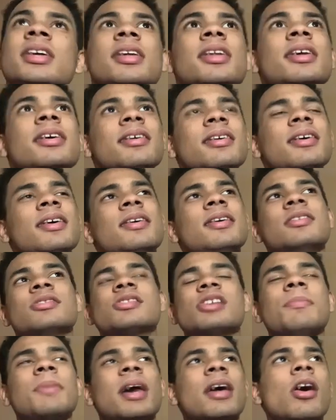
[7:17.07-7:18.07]
it.
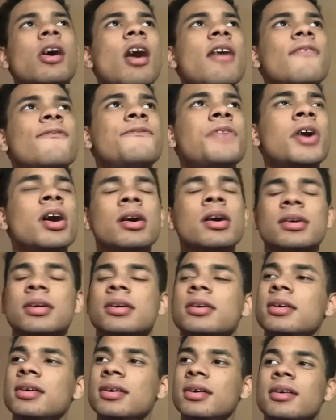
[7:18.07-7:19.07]
So I'm like, oh, fuck.
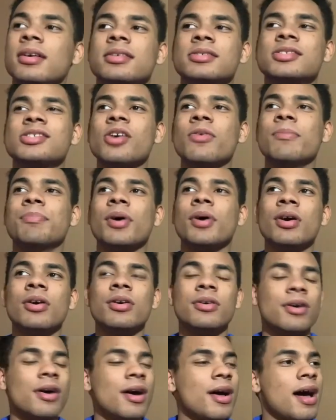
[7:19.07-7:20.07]
So,
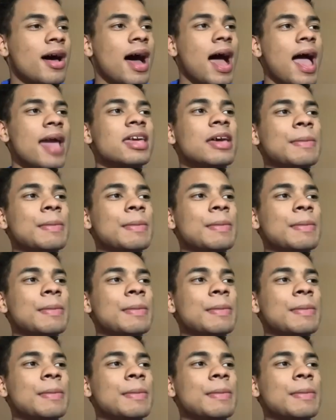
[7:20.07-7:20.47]
boom. I get in